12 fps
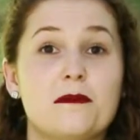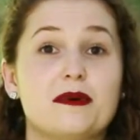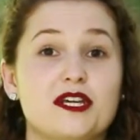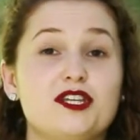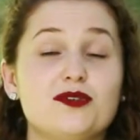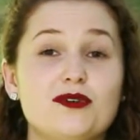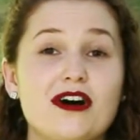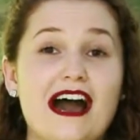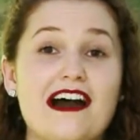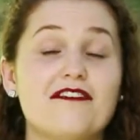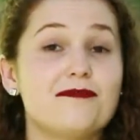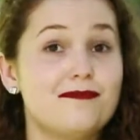But you will
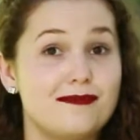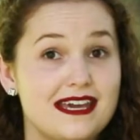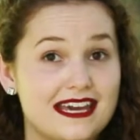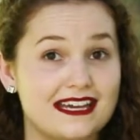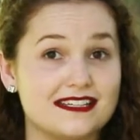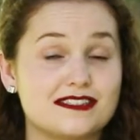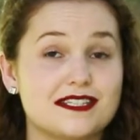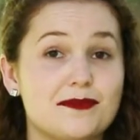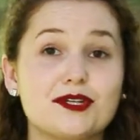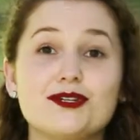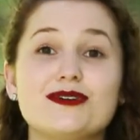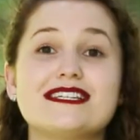have me,
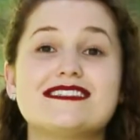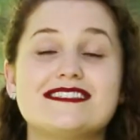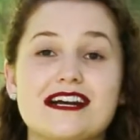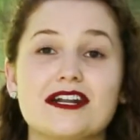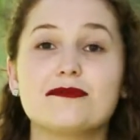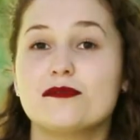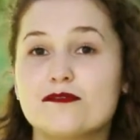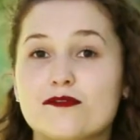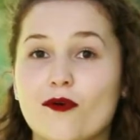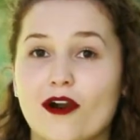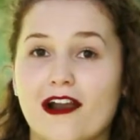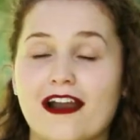someone who has done it
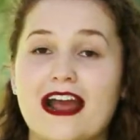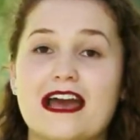before,